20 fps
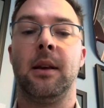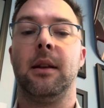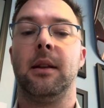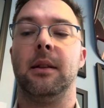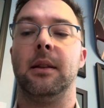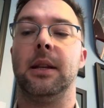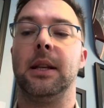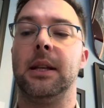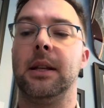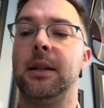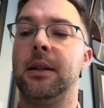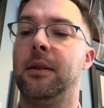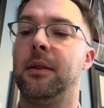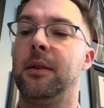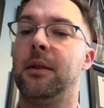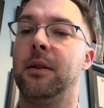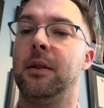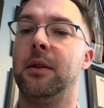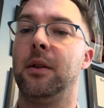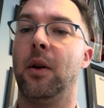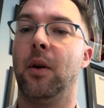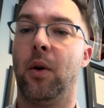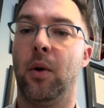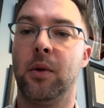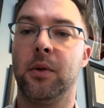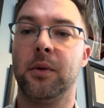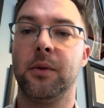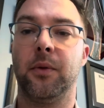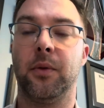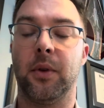The
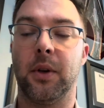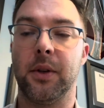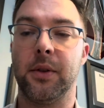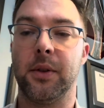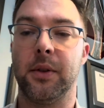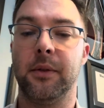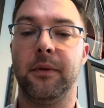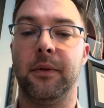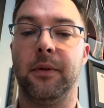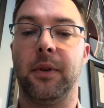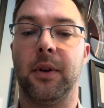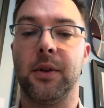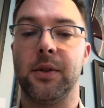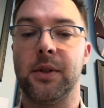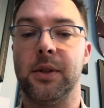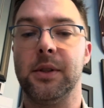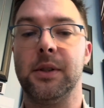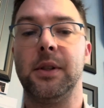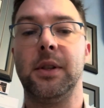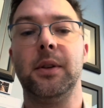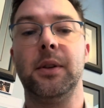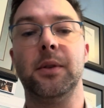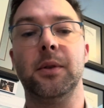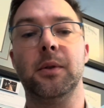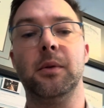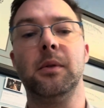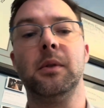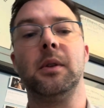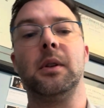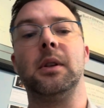old version
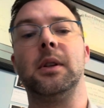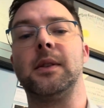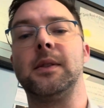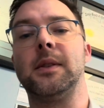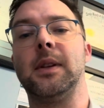2, looks